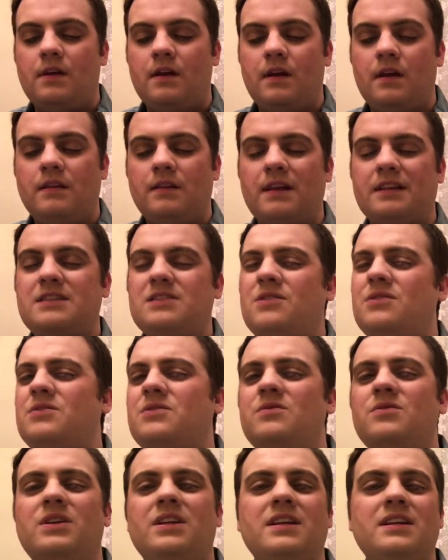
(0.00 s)
and that's all
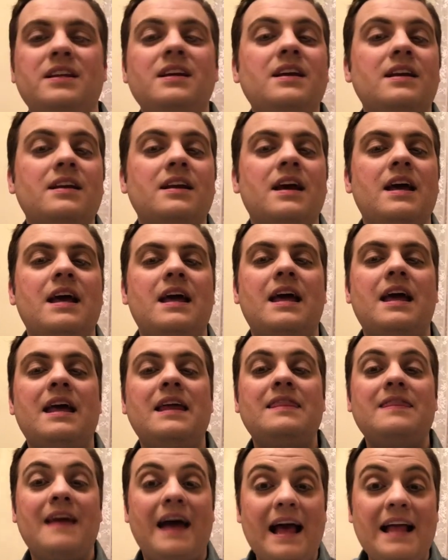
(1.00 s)
you really need
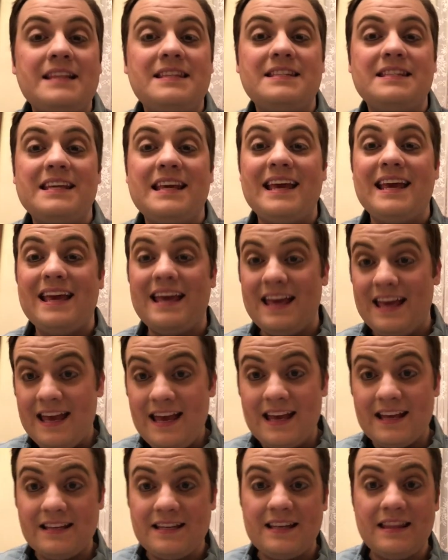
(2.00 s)
and that's
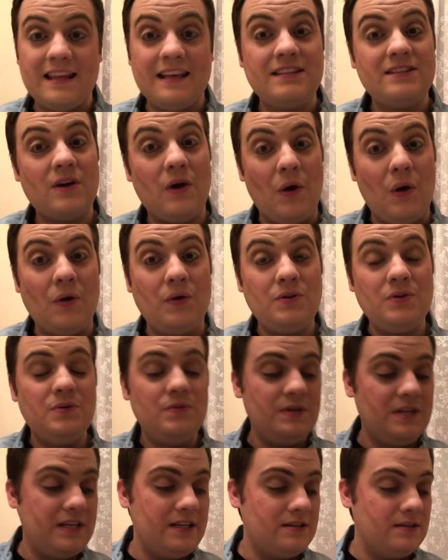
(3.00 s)
it that's all you
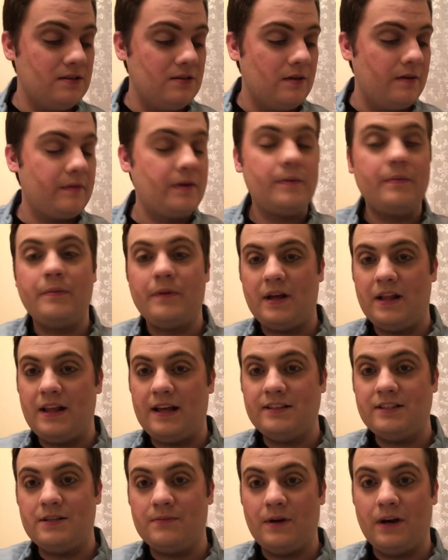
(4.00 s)
need to do i'm gonna put my
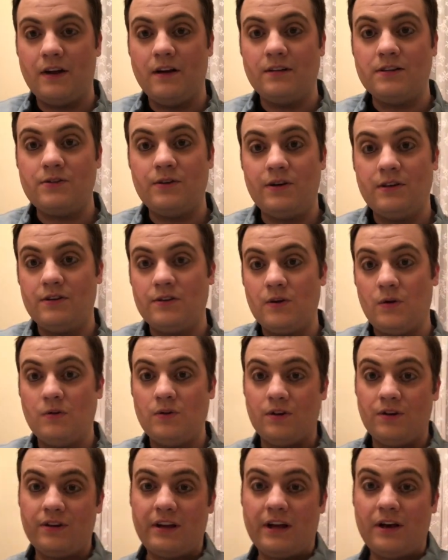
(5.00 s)
glasses back on so i don't
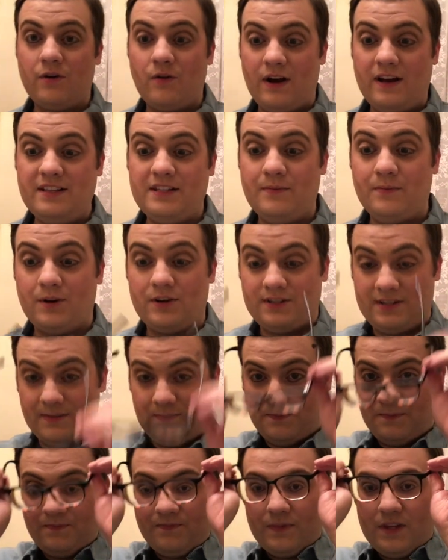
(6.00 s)
look like a crazy person
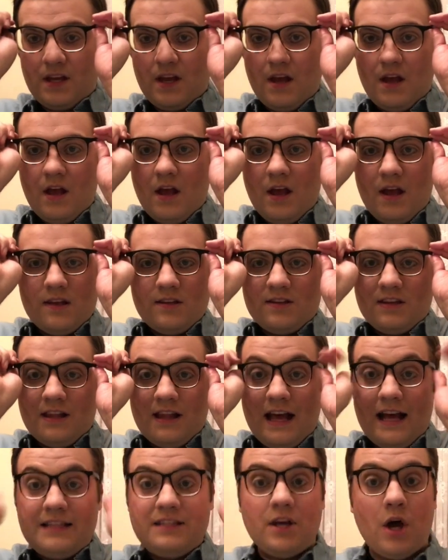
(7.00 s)
so
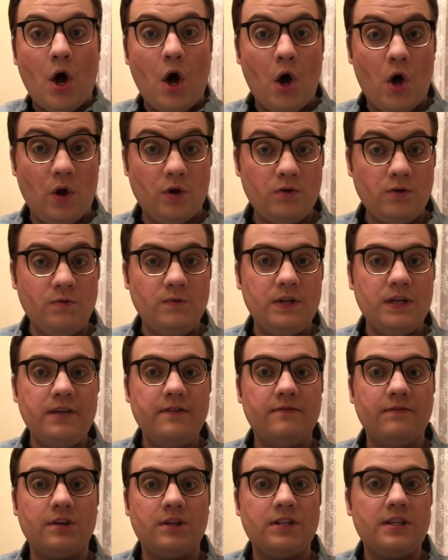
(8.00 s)
that's all you
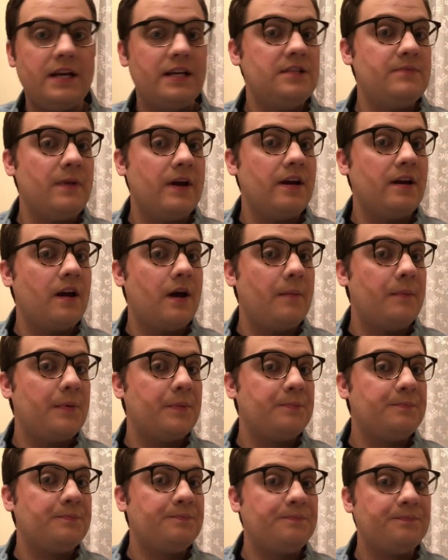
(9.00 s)
need for stage makeup
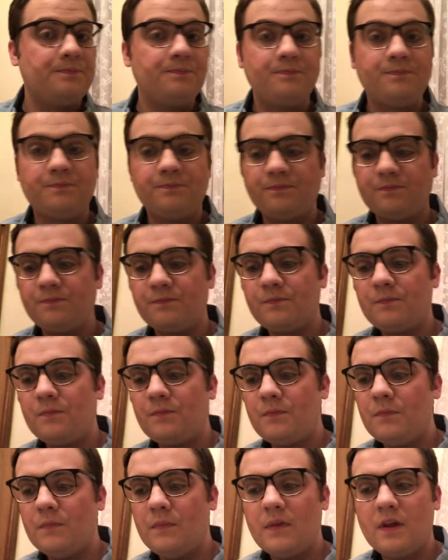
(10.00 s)

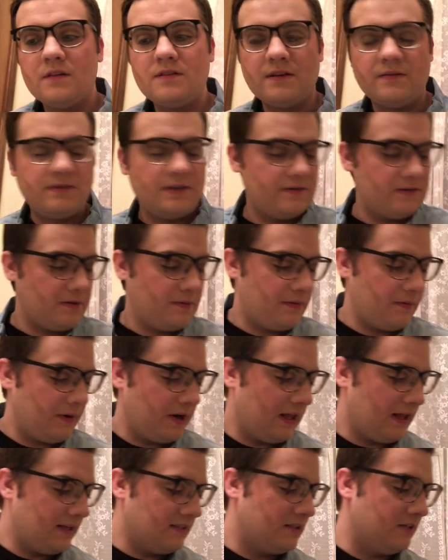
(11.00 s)
sometimes i put my
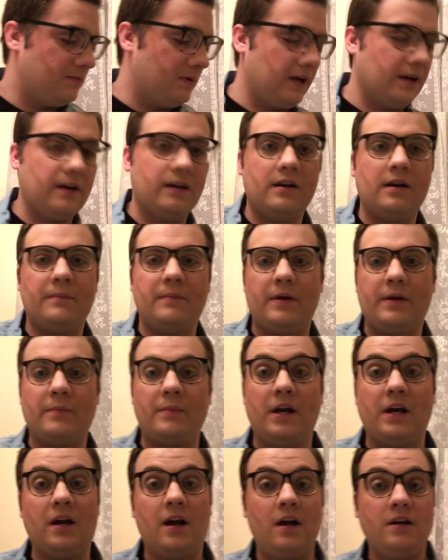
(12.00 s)
glasses back on i'm like
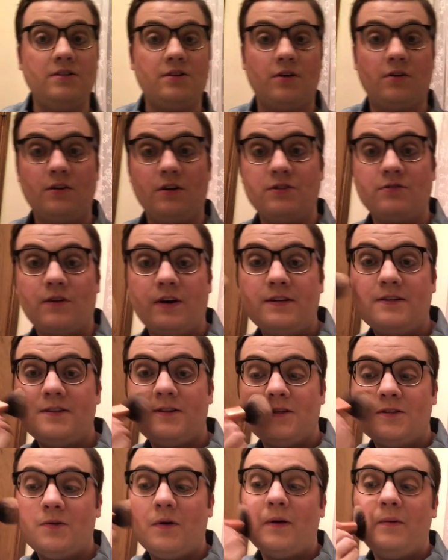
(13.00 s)
my contour looks crazy
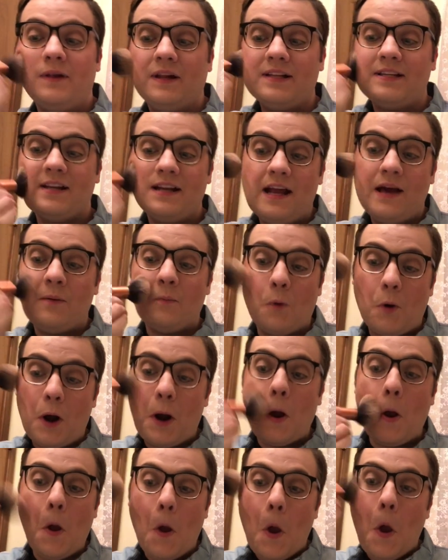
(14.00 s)
so i blend it out
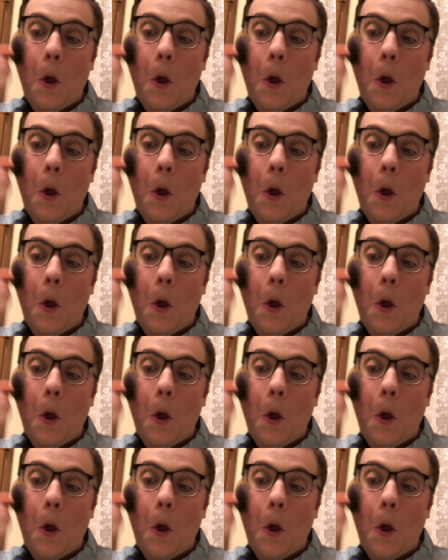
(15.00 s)
more